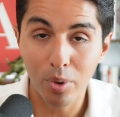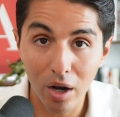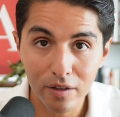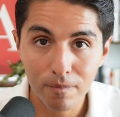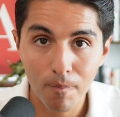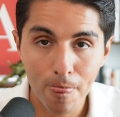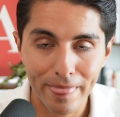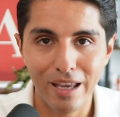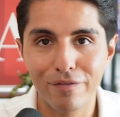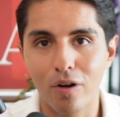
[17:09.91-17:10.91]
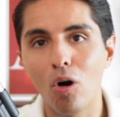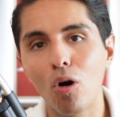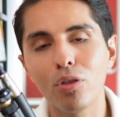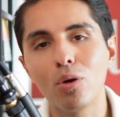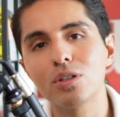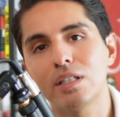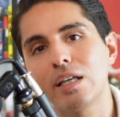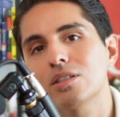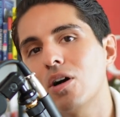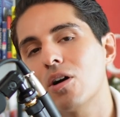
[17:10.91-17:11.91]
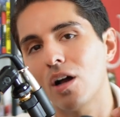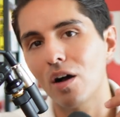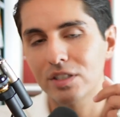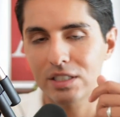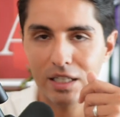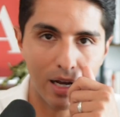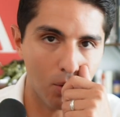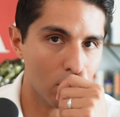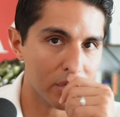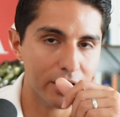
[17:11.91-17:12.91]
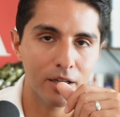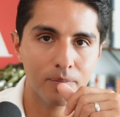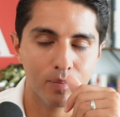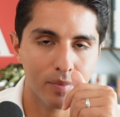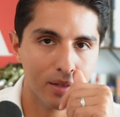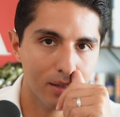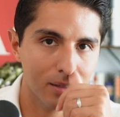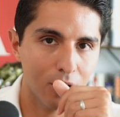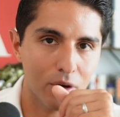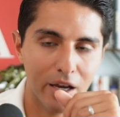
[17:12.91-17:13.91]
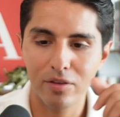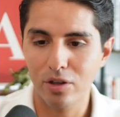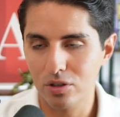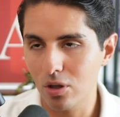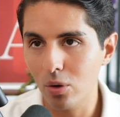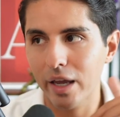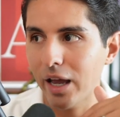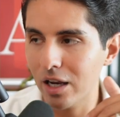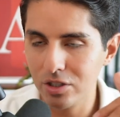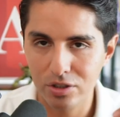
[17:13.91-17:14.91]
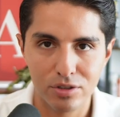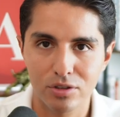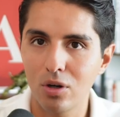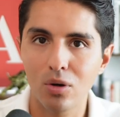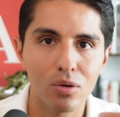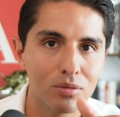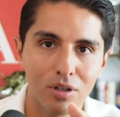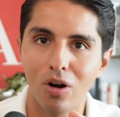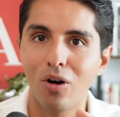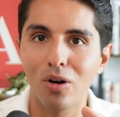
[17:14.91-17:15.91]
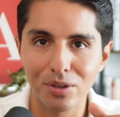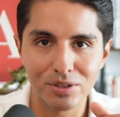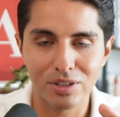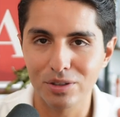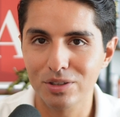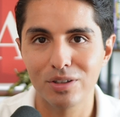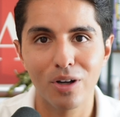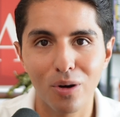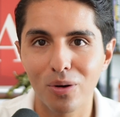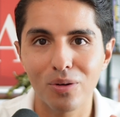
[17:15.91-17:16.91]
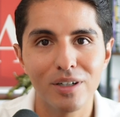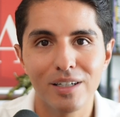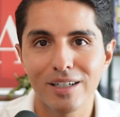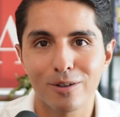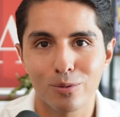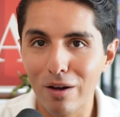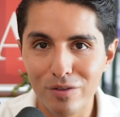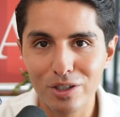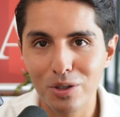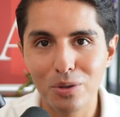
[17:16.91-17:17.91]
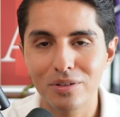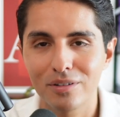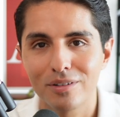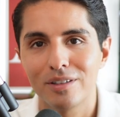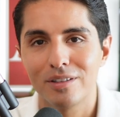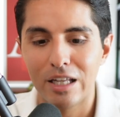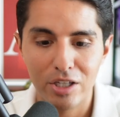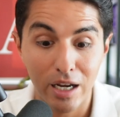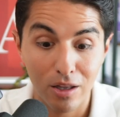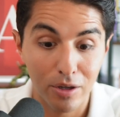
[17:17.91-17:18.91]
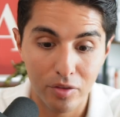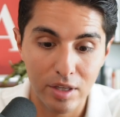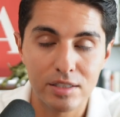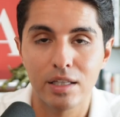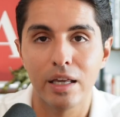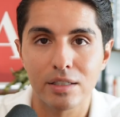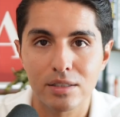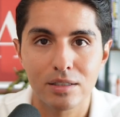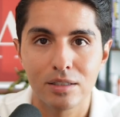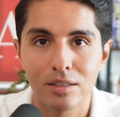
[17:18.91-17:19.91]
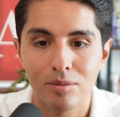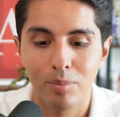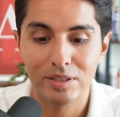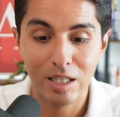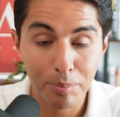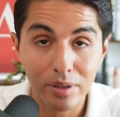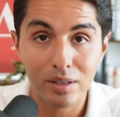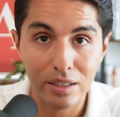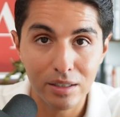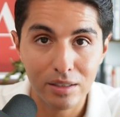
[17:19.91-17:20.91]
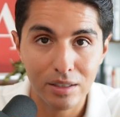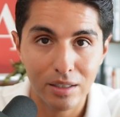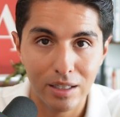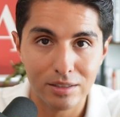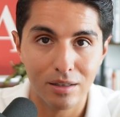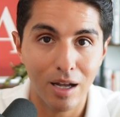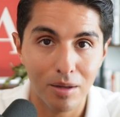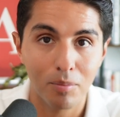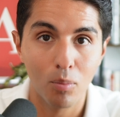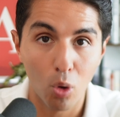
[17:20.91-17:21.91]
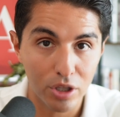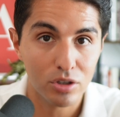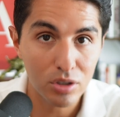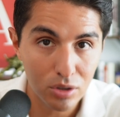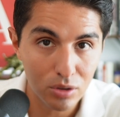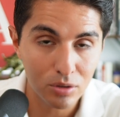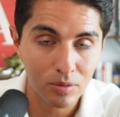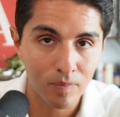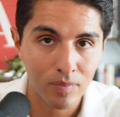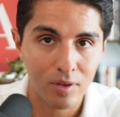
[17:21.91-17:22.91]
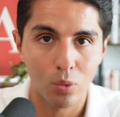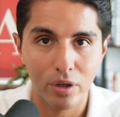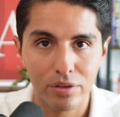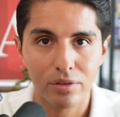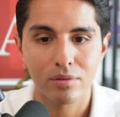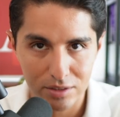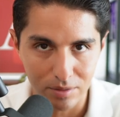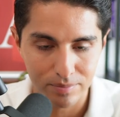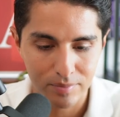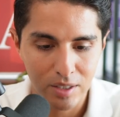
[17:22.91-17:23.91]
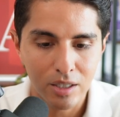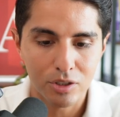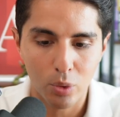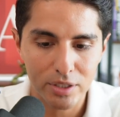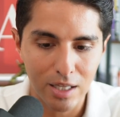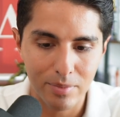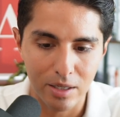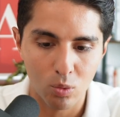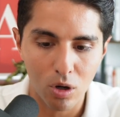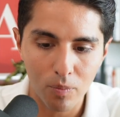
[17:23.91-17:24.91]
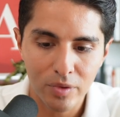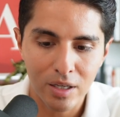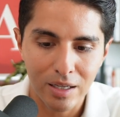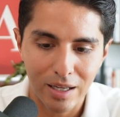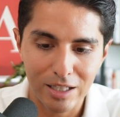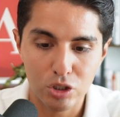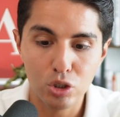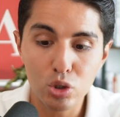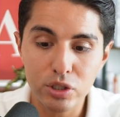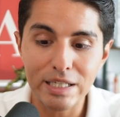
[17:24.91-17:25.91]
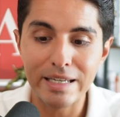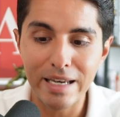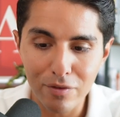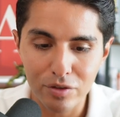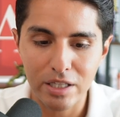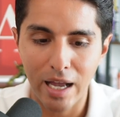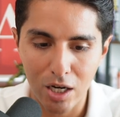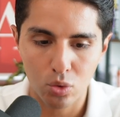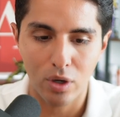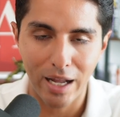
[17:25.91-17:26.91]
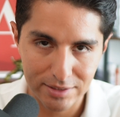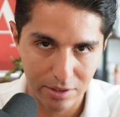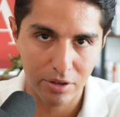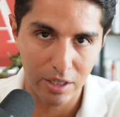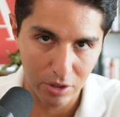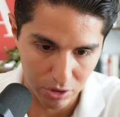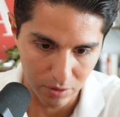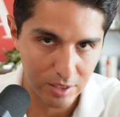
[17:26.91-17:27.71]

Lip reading: But if all those things are obviously not working, okay, there's no cash, there's no calls, there's no revenue, then you got to look at these things. But typically, it's a lot more to do with your system. So what does that mean? Well, it's usually never the actual ads that are the issue.